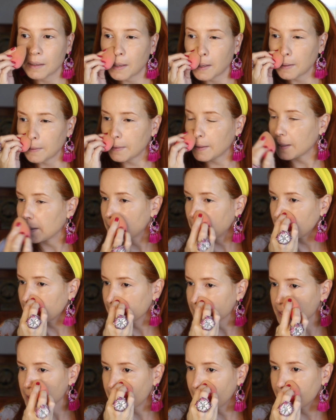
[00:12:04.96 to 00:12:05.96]
And then on
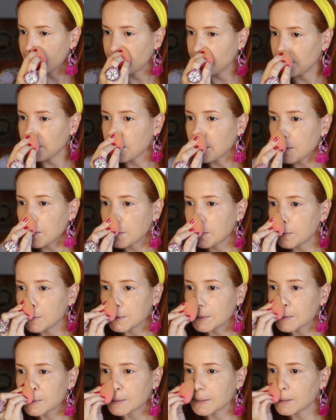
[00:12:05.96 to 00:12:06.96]
the side of the
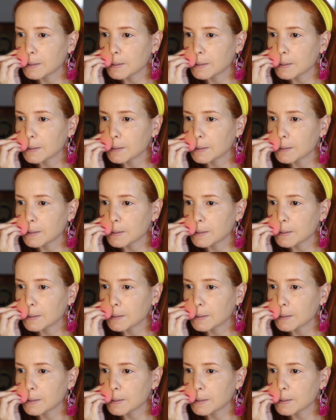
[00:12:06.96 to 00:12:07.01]
nose,